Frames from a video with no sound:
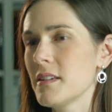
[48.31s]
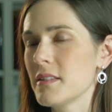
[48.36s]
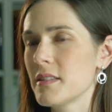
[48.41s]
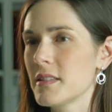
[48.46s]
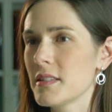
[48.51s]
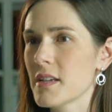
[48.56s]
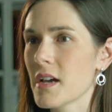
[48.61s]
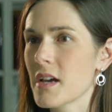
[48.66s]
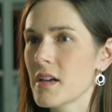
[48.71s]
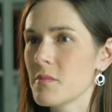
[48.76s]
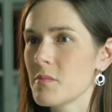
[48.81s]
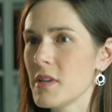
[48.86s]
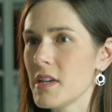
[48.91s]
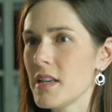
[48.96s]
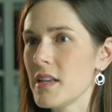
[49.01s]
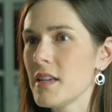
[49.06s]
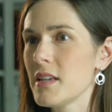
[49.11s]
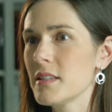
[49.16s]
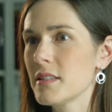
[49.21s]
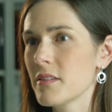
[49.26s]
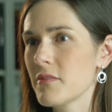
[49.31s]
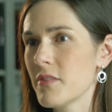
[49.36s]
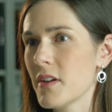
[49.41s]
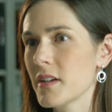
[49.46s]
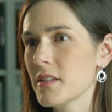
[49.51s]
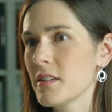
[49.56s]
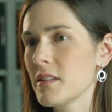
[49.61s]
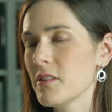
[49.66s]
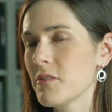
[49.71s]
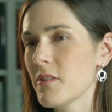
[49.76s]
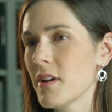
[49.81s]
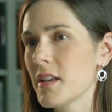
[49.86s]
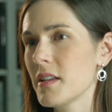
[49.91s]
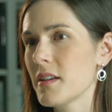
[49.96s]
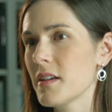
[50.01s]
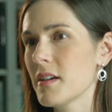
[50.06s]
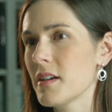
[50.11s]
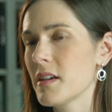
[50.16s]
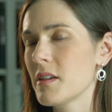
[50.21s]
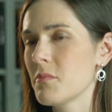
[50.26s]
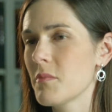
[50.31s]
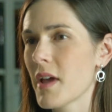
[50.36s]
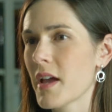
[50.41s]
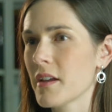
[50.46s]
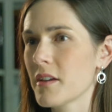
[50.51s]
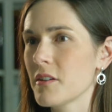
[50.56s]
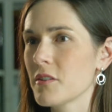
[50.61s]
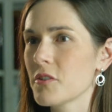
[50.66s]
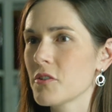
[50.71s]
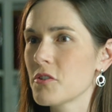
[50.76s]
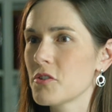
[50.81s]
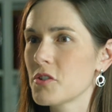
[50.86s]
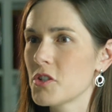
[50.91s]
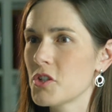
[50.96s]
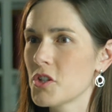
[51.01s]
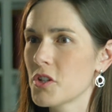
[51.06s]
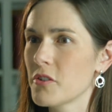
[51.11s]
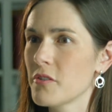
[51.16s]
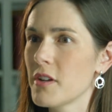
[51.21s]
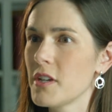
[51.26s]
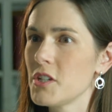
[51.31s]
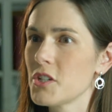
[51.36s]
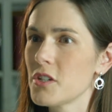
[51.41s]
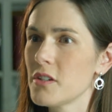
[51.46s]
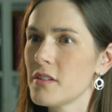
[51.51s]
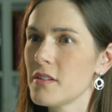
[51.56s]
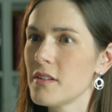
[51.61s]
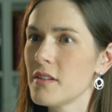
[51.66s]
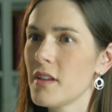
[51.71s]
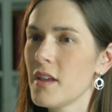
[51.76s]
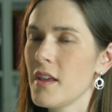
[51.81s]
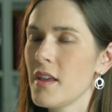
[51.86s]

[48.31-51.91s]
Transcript: is diabetes affecting the retina and macular degeneration.